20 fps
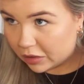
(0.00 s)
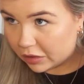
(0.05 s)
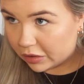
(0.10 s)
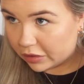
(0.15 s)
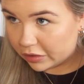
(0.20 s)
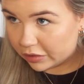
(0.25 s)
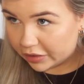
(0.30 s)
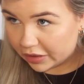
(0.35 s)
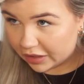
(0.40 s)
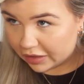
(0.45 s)

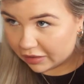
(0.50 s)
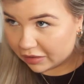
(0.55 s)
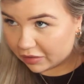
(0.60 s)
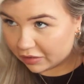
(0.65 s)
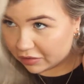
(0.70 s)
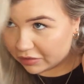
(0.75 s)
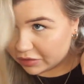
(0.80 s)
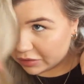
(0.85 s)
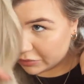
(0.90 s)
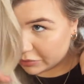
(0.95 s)
Oh, okay, that's
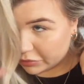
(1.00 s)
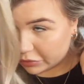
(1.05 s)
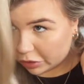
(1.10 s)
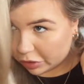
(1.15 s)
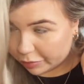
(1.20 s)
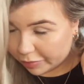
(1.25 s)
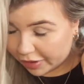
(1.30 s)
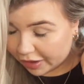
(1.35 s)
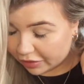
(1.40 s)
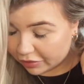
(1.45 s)
actually the
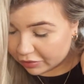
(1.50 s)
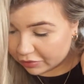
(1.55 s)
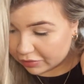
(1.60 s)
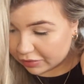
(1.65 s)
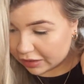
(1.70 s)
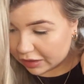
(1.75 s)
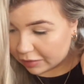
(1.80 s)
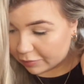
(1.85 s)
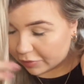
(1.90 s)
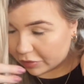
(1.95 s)
top hair that's
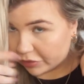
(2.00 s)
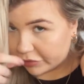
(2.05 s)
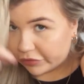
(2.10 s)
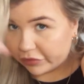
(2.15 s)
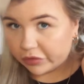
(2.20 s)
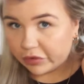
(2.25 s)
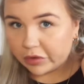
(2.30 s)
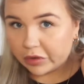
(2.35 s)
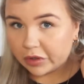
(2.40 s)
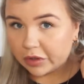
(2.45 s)
came
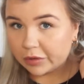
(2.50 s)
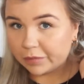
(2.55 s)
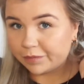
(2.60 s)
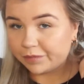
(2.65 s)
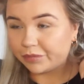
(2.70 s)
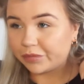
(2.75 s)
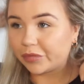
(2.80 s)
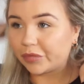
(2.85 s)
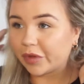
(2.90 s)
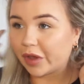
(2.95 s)
off.
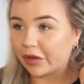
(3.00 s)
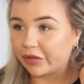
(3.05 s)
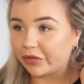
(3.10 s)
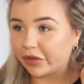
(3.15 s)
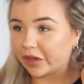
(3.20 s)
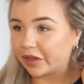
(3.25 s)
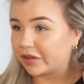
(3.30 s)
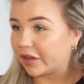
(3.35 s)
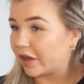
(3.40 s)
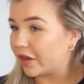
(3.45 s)
I'll
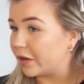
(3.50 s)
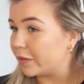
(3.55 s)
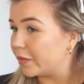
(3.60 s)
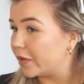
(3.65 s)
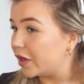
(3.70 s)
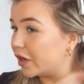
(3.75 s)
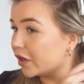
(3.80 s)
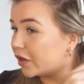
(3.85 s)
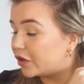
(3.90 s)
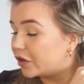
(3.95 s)
fix that in a
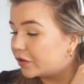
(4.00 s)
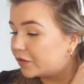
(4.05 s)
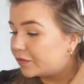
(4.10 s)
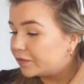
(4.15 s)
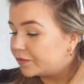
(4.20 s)
minute.